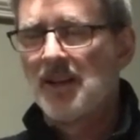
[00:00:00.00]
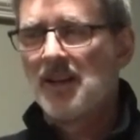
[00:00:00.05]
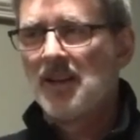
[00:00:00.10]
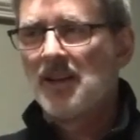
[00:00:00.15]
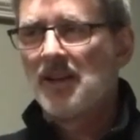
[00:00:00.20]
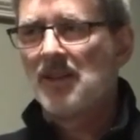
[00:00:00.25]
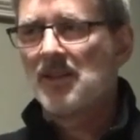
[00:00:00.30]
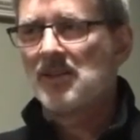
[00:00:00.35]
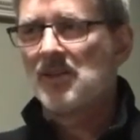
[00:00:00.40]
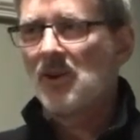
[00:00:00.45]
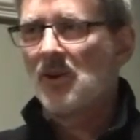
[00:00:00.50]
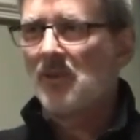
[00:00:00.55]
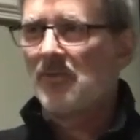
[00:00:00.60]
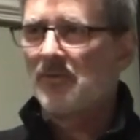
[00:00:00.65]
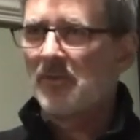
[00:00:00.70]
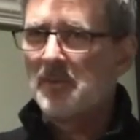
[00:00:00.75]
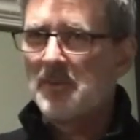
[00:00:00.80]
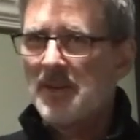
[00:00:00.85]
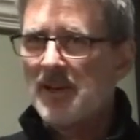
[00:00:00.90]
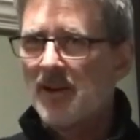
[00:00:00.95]
And so for
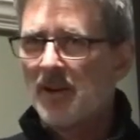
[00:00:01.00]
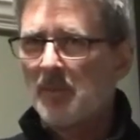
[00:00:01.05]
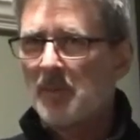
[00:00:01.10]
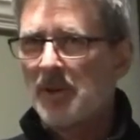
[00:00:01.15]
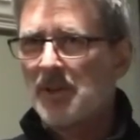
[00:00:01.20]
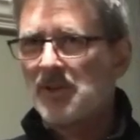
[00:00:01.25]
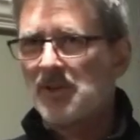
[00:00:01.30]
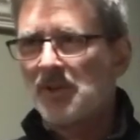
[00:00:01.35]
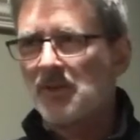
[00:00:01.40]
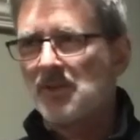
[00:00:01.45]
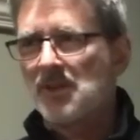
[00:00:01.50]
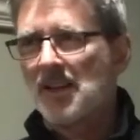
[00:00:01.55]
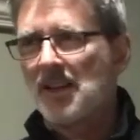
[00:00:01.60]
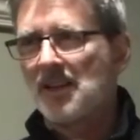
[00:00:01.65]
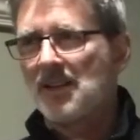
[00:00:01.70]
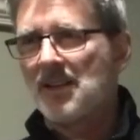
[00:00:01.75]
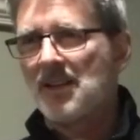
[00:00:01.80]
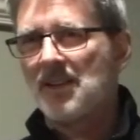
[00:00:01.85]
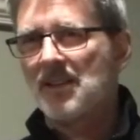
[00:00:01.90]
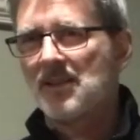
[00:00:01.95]
me, arpeggio
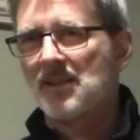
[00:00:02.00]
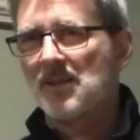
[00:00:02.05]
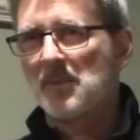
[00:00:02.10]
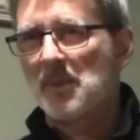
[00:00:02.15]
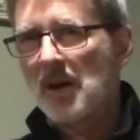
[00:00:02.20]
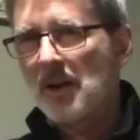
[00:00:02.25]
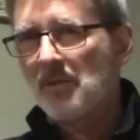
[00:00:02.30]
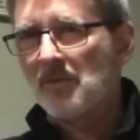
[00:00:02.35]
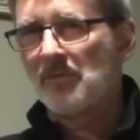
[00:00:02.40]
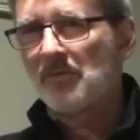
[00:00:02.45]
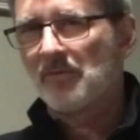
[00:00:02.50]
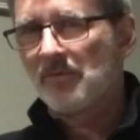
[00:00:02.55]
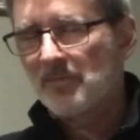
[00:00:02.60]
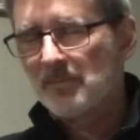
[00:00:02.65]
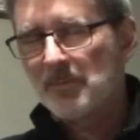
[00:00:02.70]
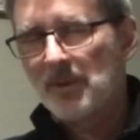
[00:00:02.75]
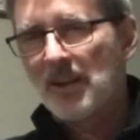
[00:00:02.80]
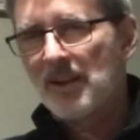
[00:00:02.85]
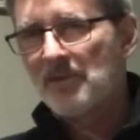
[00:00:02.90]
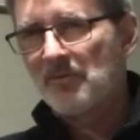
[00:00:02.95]
technique is about
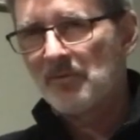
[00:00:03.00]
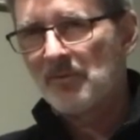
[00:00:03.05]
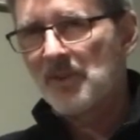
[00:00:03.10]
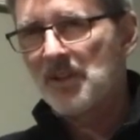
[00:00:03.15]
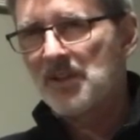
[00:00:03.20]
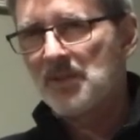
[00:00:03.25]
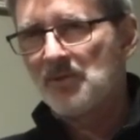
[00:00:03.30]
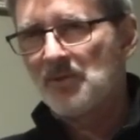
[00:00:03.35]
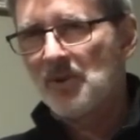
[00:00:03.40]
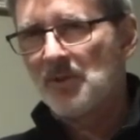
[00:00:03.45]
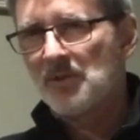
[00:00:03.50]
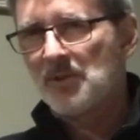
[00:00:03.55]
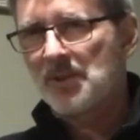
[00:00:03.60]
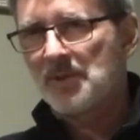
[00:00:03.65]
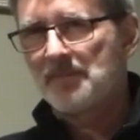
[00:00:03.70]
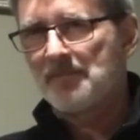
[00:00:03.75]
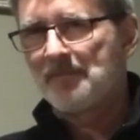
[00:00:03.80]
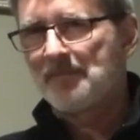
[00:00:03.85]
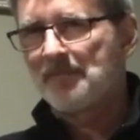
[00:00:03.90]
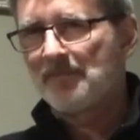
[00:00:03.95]
playing free strokes.
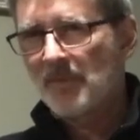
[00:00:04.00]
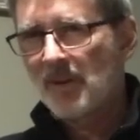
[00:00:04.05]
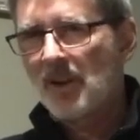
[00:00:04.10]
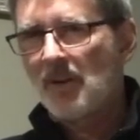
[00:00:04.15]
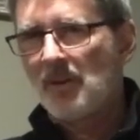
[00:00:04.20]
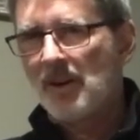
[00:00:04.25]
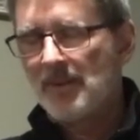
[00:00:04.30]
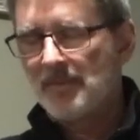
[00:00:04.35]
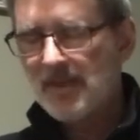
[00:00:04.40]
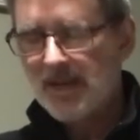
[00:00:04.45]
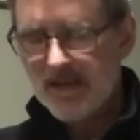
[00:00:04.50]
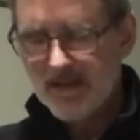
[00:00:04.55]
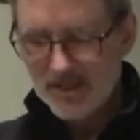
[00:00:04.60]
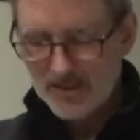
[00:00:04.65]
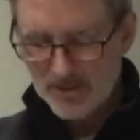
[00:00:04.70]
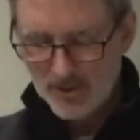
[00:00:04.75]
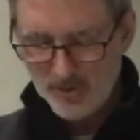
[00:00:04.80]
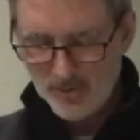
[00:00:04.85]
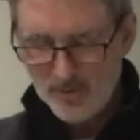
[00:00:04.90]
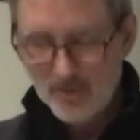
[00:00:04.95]
All right,
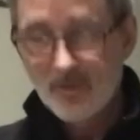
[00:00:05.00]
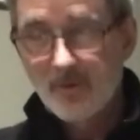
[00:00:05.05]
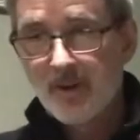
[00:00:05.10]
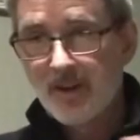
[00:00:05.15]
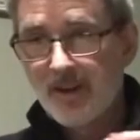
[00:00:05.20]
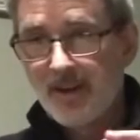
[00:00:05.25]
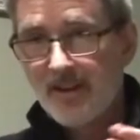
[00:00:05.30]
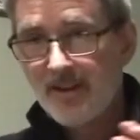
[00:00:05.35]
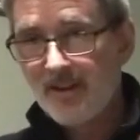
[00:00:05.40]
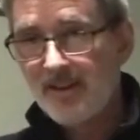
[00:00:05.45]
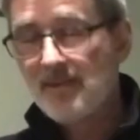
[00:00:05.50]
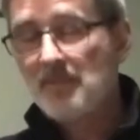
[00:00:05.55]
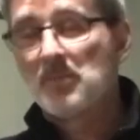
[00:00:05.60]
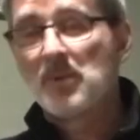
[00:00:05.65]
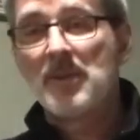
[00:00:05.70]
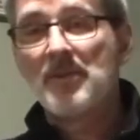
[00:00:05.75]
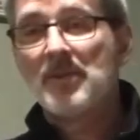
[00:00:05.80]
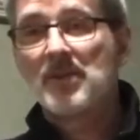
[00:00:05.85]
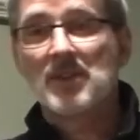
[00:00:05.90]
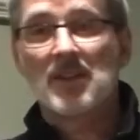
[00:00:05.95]
so in
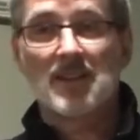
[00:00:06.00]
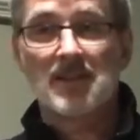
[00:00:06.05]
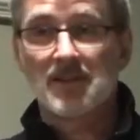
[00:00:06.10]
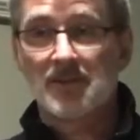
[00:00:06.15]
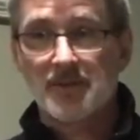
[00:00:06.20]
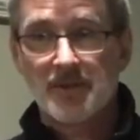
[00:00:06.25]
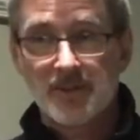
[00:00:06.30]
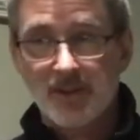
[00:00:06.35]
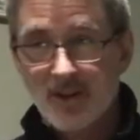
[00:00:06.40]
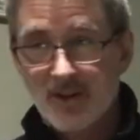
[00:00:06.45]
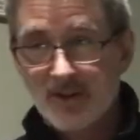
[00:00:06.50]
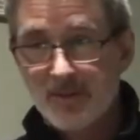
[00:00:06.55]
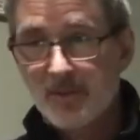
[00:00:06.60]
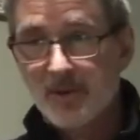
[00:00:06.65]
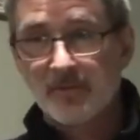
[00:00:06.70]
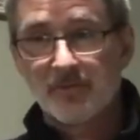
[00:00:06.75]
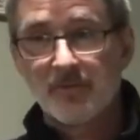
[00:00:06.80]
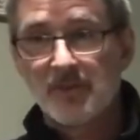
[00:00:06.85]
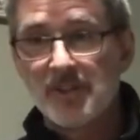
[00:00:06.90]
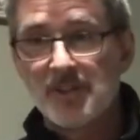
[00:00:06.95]
previous lessons, we talked about
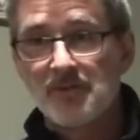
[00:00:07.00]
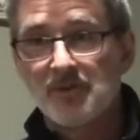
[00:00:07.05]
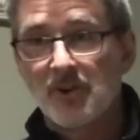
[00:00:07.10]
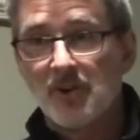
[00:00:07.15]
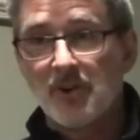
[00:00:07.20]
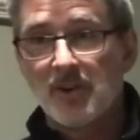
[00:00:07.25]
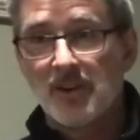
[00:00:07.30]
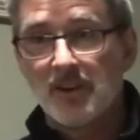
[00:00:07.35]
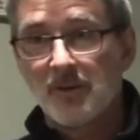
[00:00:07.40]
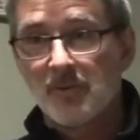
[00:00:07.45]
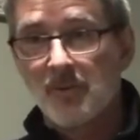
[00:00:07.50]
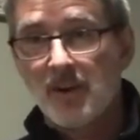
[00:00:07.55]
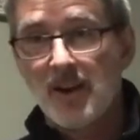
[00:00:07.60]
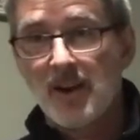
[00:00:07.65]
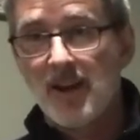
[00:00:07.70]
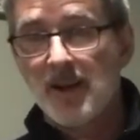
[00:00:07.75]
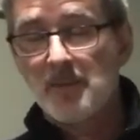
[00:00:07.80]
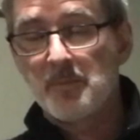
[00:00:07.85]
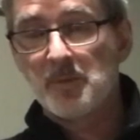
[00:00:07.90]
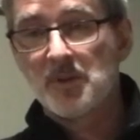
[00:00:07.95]
free stroke in the right
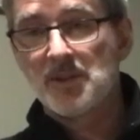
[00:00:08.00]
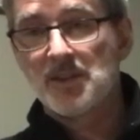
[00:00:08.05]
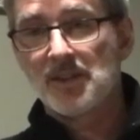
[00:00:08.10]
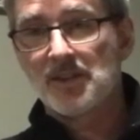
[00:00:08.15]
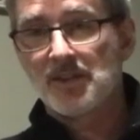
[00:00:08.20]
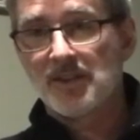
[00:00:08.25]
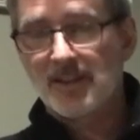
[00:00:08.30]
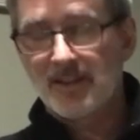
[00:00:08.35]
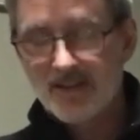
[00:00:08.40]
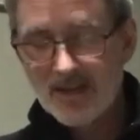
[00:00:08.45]
hand positioning.